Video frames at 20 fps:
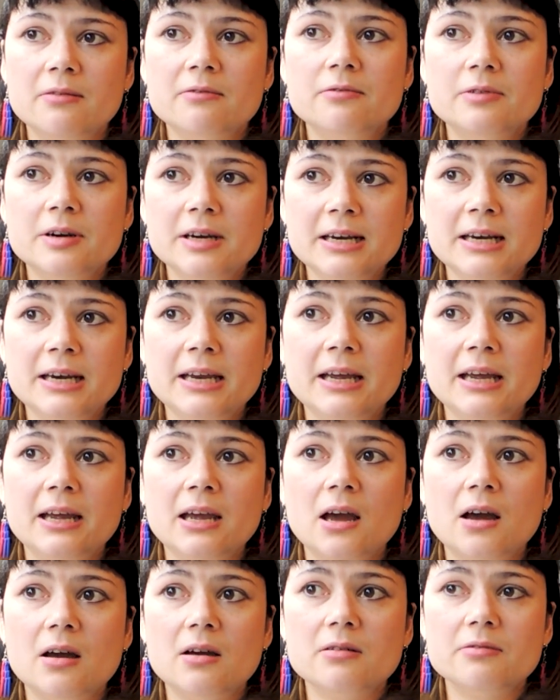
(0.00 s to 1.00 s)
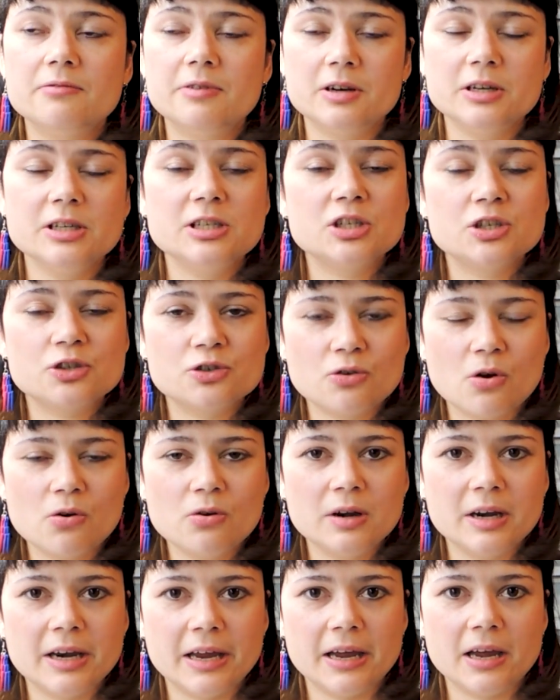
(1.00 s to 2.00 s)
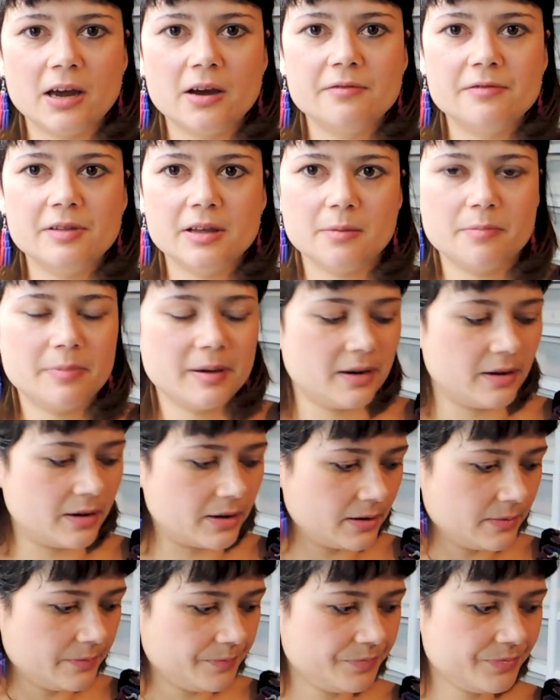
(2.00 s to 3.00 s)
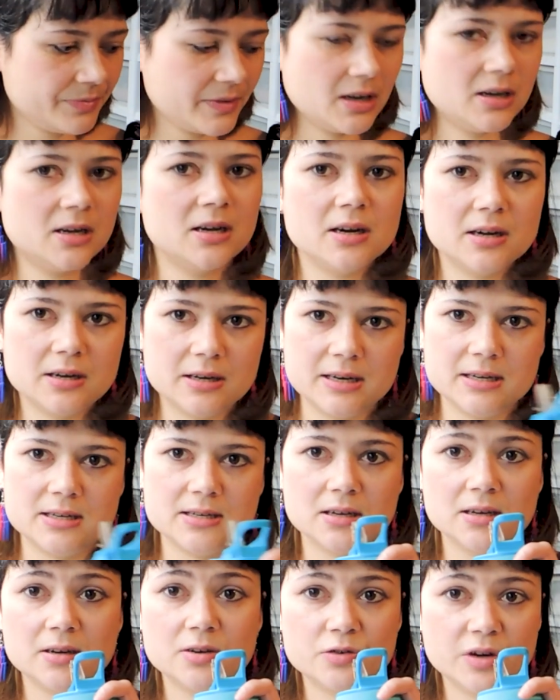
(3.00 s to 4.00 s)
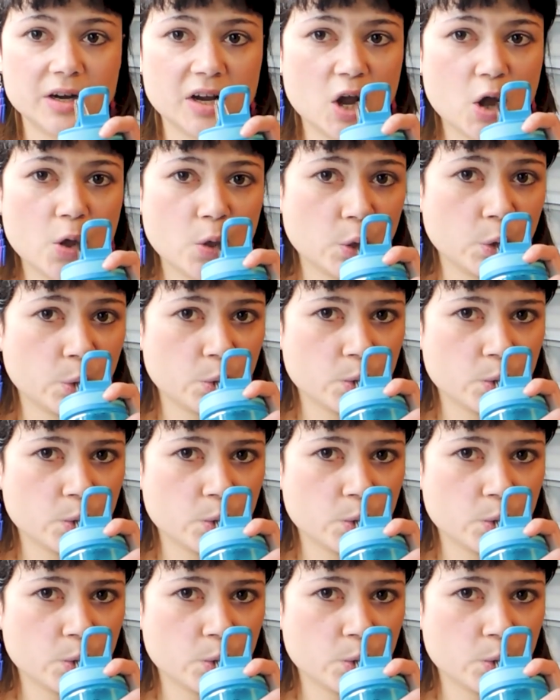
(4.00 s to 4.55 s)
really very strongly of the opinion I need to drink